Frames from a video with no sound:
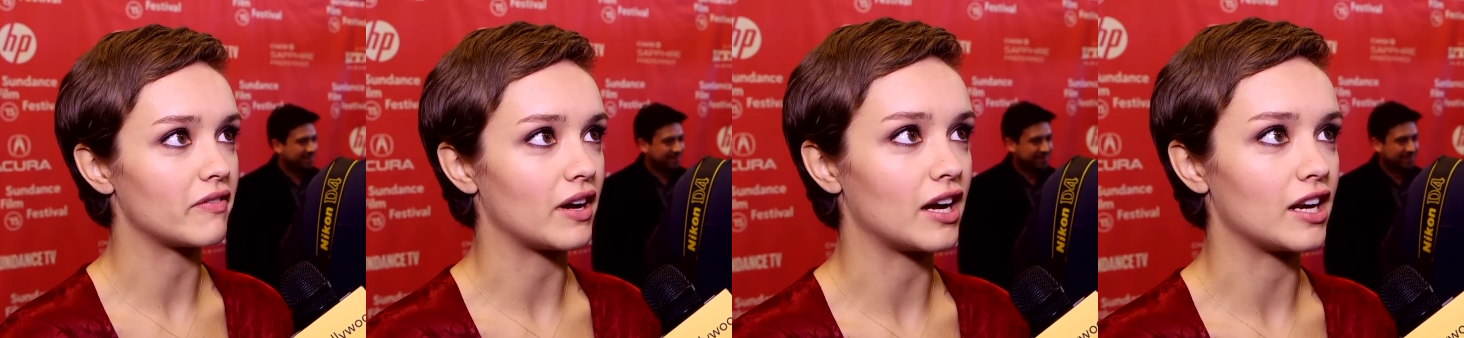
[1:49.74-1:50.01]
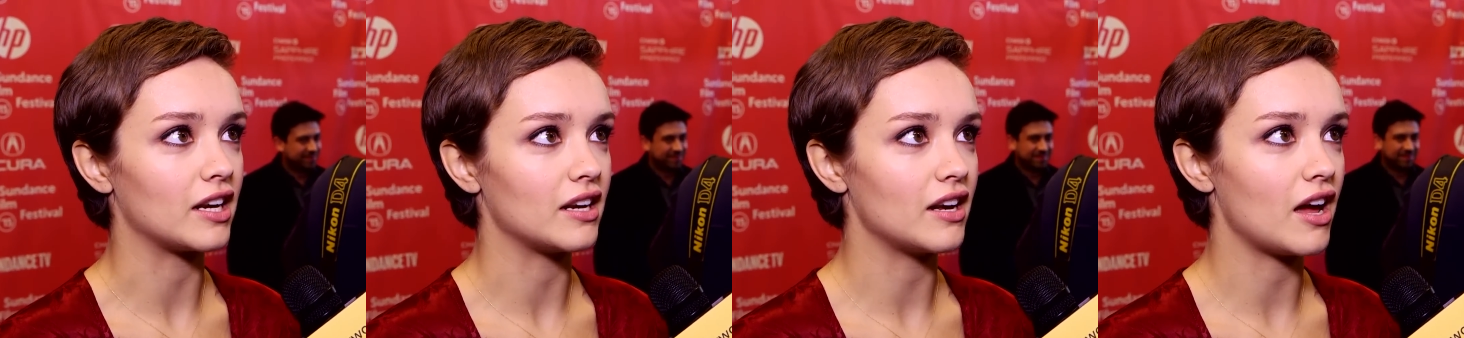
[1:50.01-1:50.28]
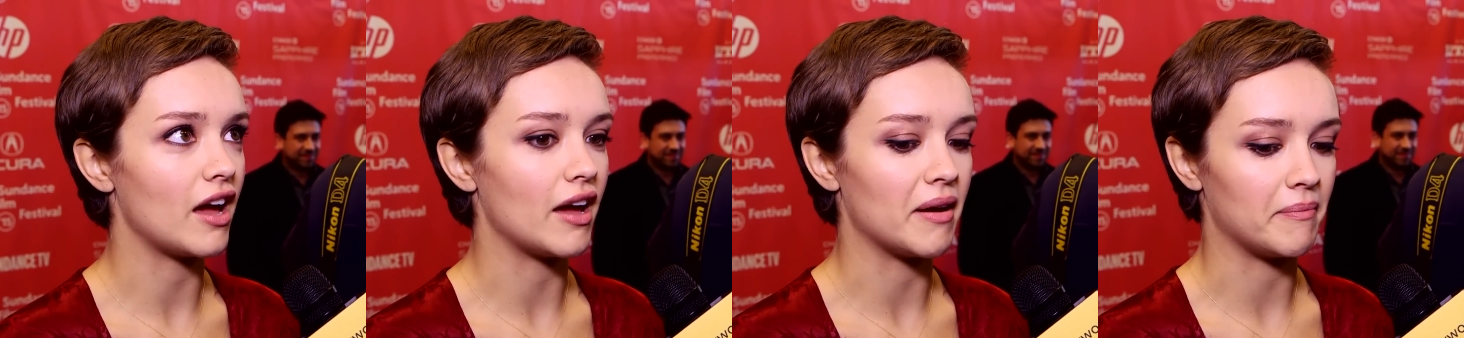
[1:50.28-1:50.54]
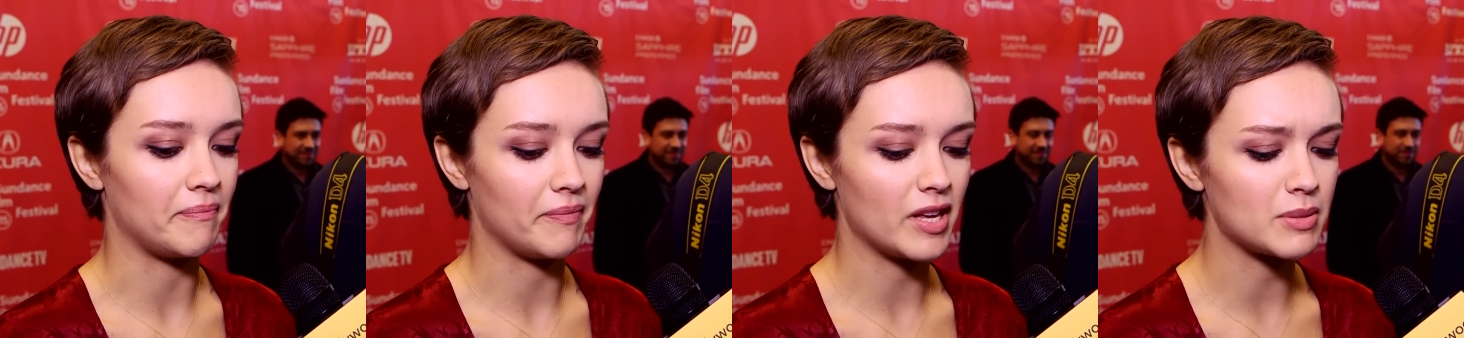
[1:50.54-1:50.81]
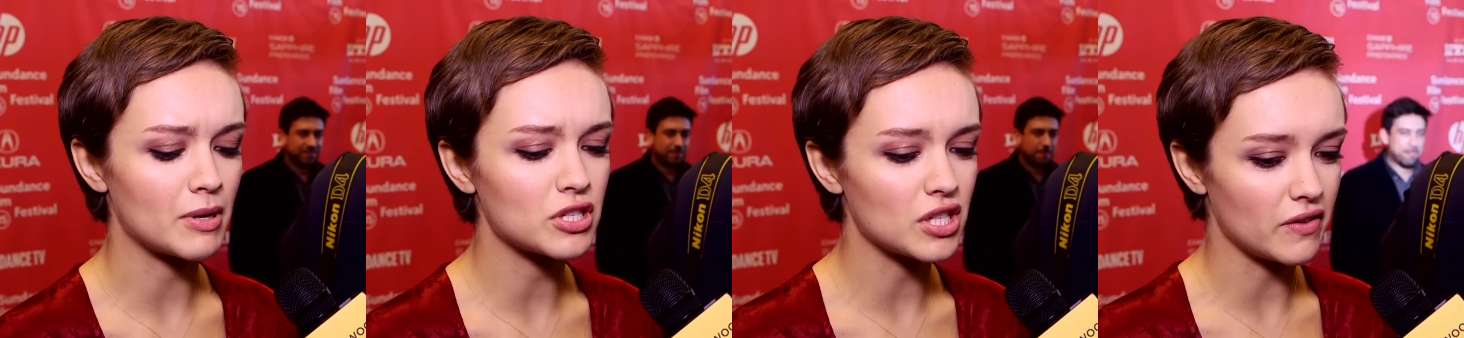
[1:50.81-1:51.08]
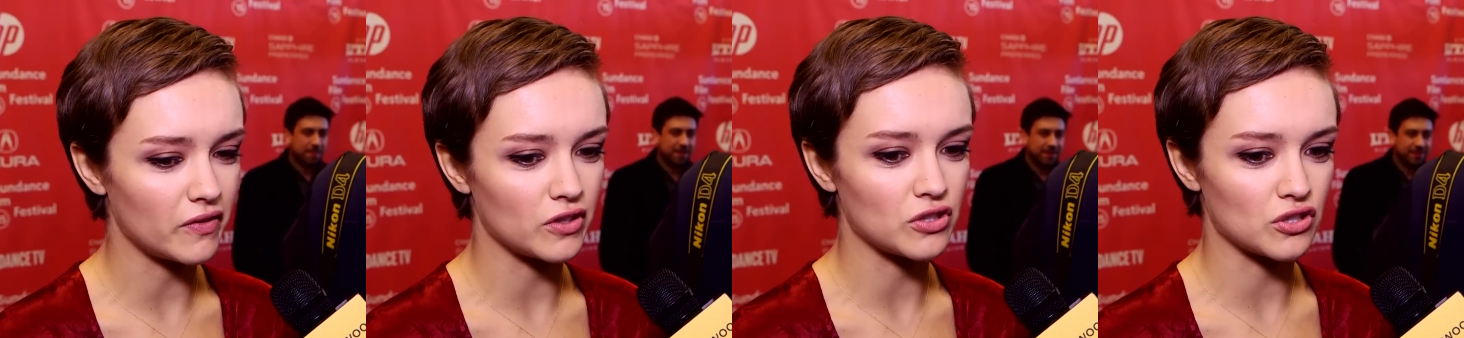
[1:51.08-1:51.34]
Speaker 1: fan,
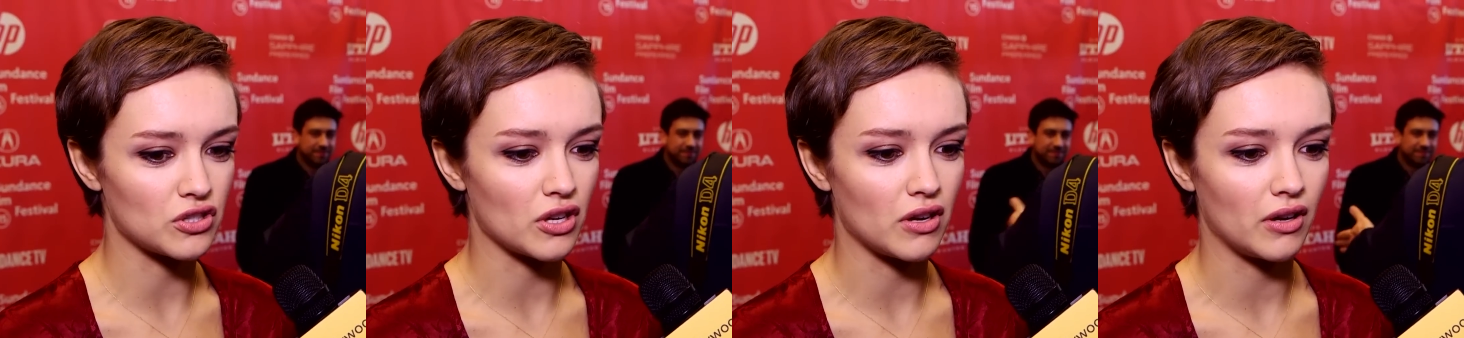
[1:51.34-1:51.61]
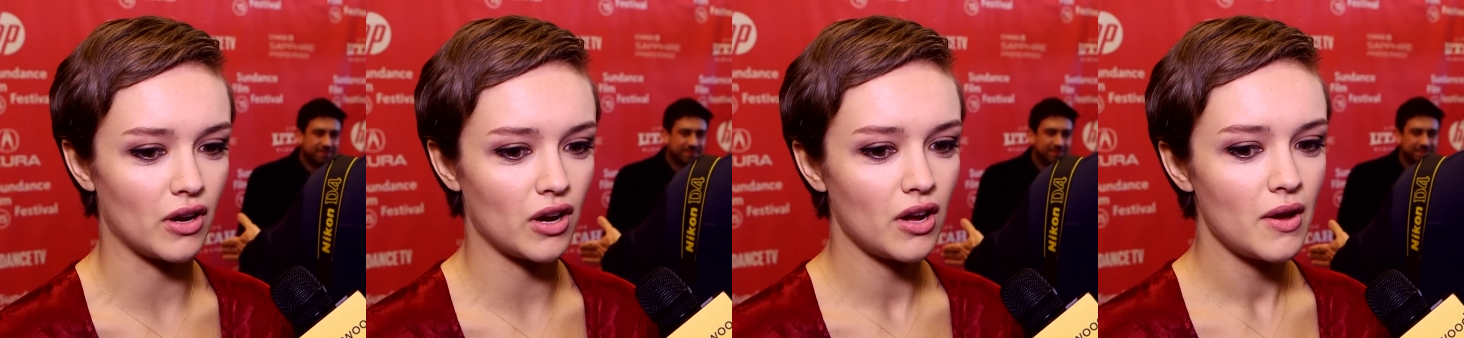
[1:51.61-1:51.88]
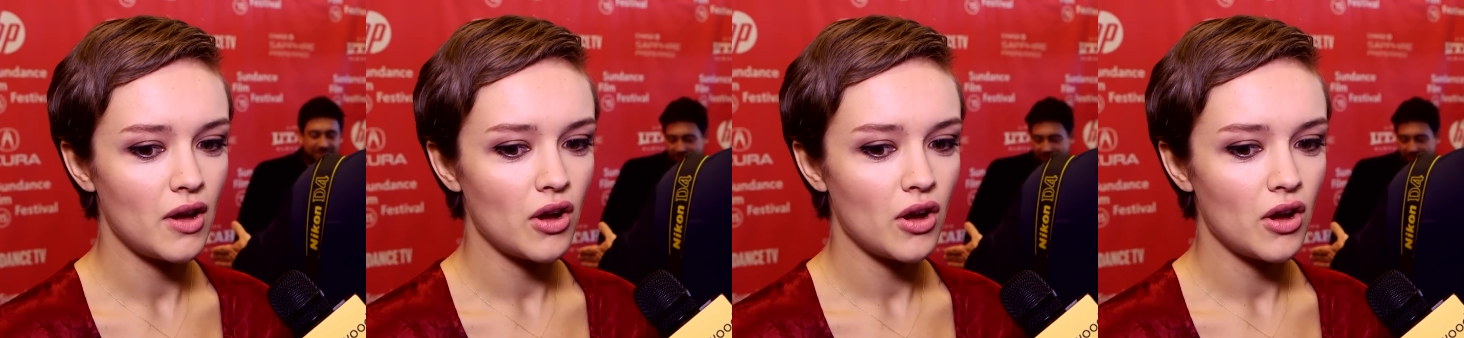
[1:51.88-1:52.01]
especially for just a